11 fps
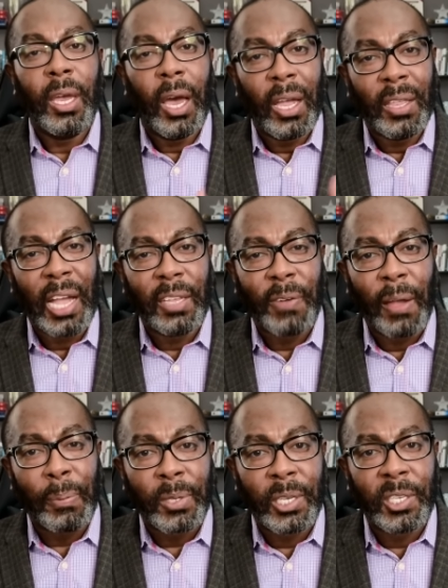A 95%
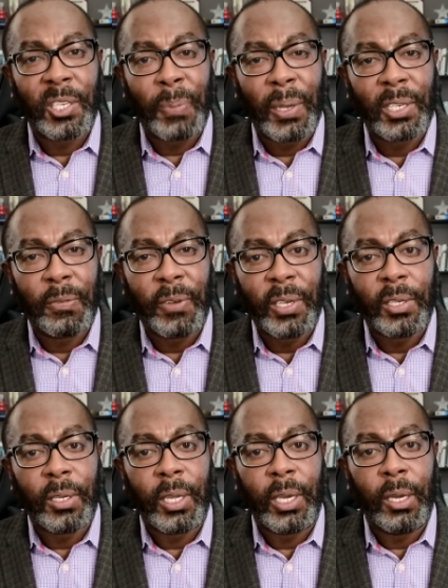
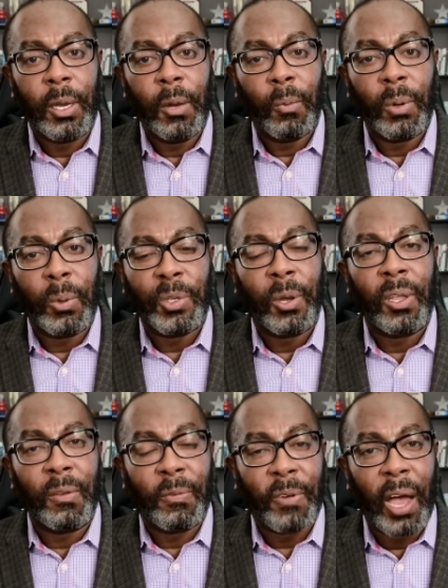specificity would result
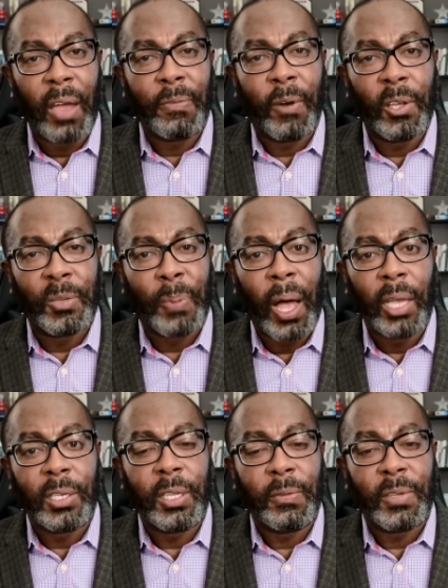in five false
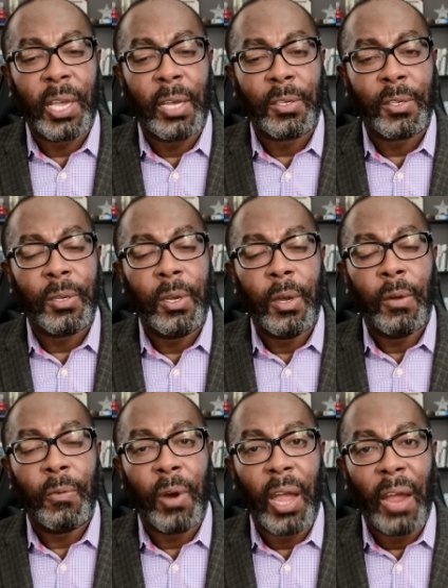positive tests
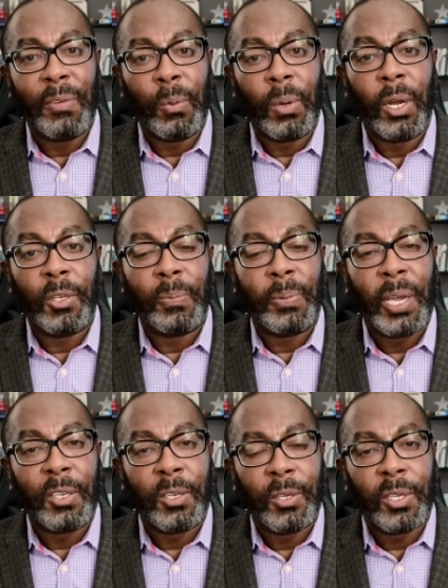for every 100
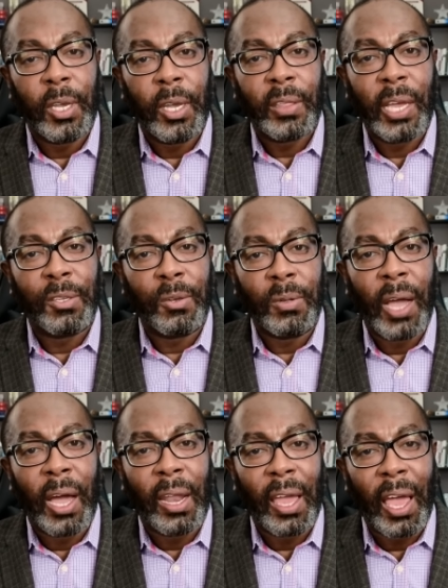patients that do
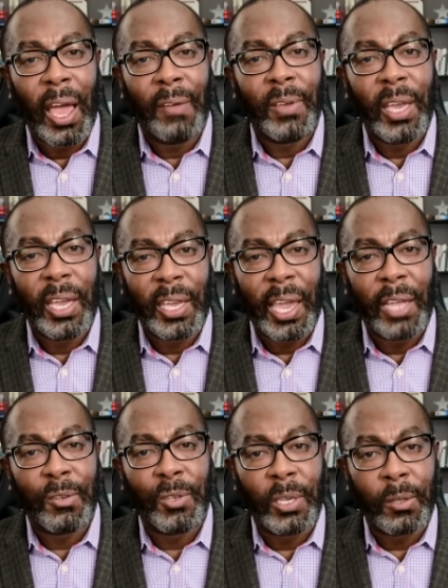not have a
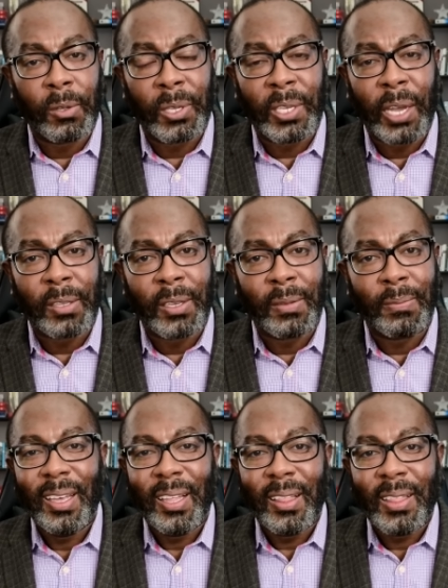cancer signal detected.
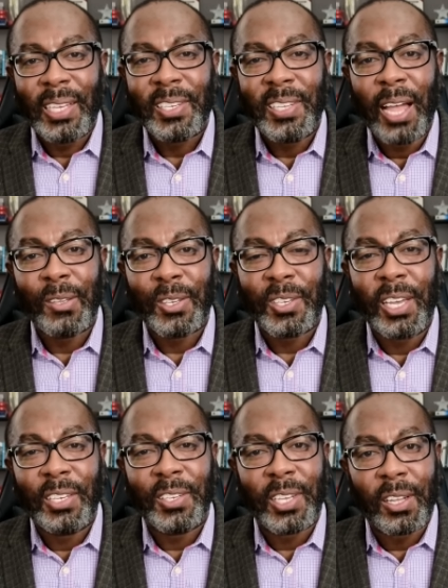Let's now
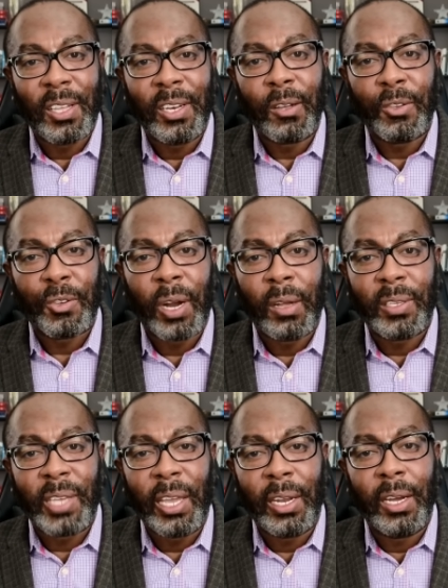discuss the clinical trial
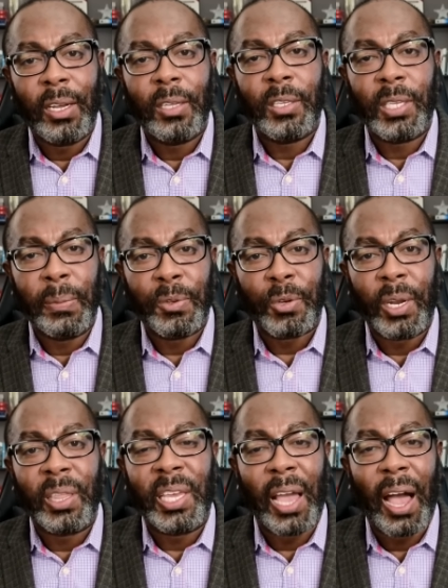data demonstrating
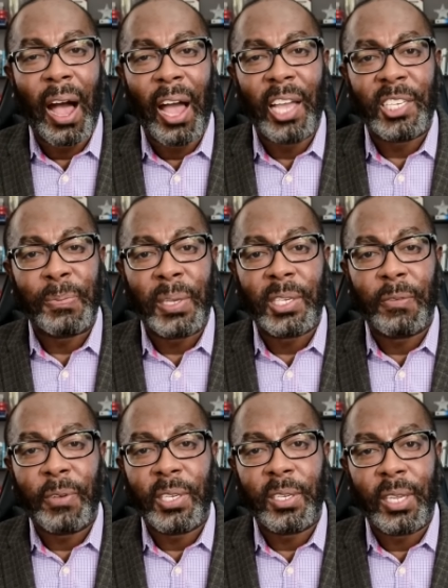the high
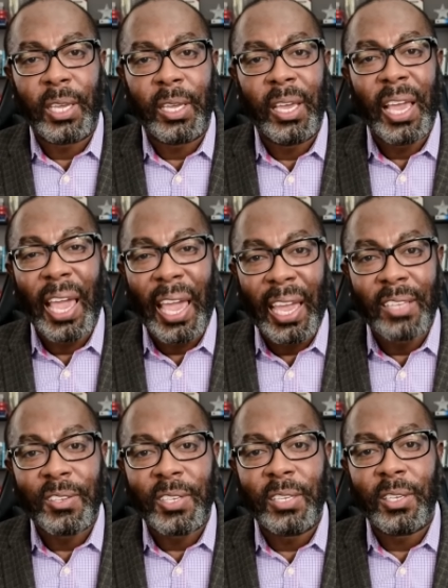specificity and
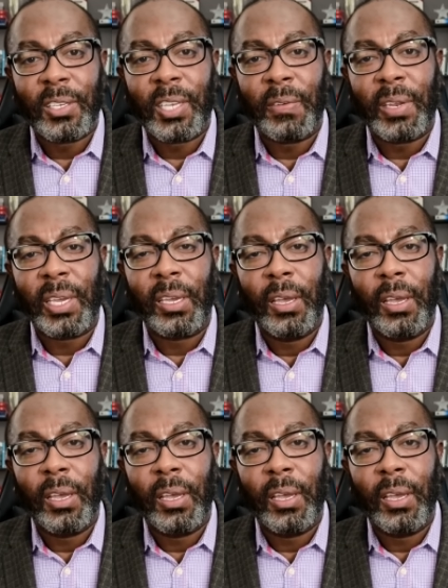sensitivity